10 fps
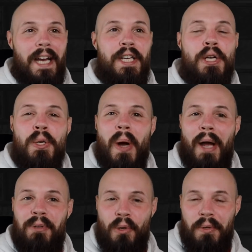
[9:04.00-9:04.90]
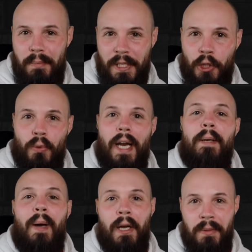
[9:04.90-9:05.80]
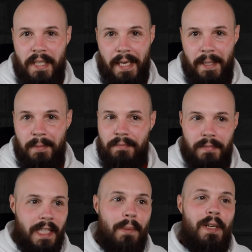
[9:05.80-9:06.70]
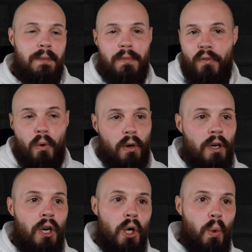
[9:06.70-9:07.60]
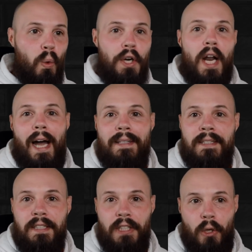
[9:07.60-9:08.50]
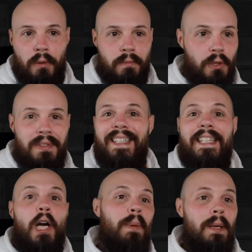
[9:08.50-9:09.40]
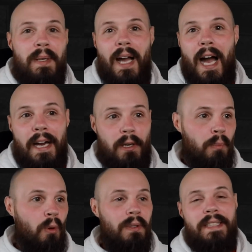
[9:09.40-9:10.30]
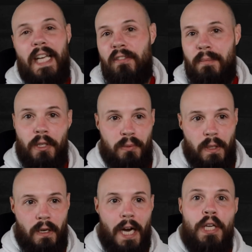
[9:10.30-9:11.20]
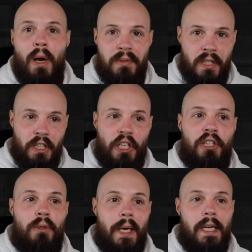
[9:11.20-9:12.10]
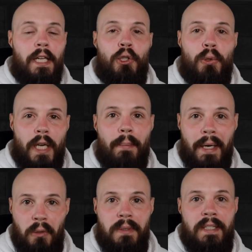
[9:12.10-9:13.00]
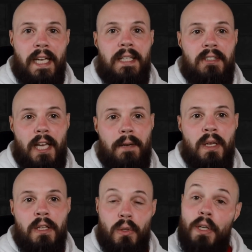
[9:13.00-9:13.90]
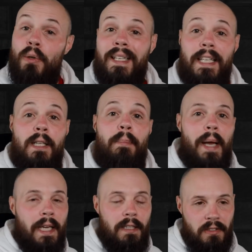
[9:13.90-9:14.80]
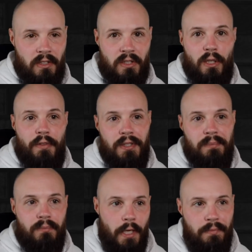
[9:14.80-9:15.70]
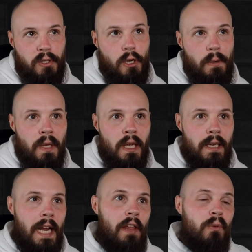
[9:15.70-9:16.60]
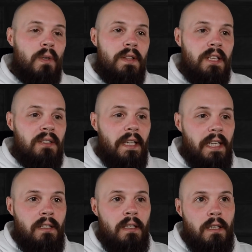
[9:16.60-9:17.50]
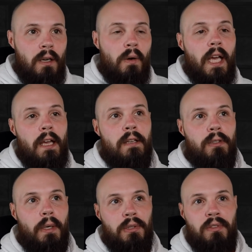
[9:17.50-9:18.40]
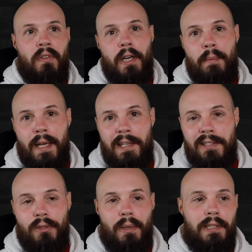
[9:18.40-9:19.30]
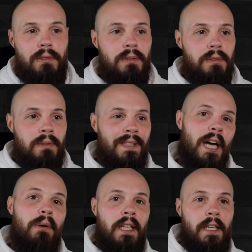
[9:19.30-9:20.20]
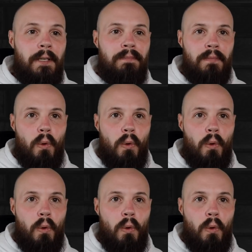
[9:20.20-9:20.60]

I knew I was going to be creating my own data. Like I mentioned before, we're not, you know, using the Yelp API or pulling data from elsewhere. I knew I was going to curate and create my own data set. So I knew I needed a backend as a service, right? So now that we're in this lane, okay, do I use Firebase? Do I use CloudKit?